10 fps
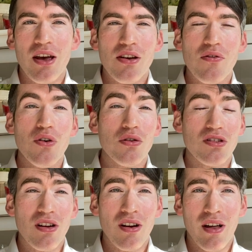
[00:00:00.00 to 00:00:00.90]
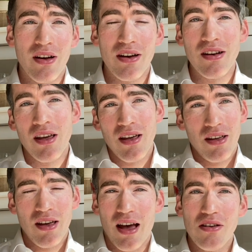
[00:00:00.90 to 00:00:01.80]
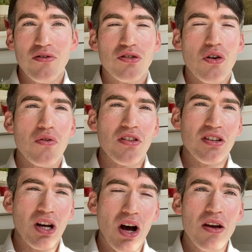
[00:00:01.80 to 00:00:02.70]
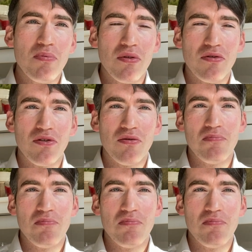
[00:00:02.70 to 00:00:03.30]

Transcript: you've looked online, you've discovered the type of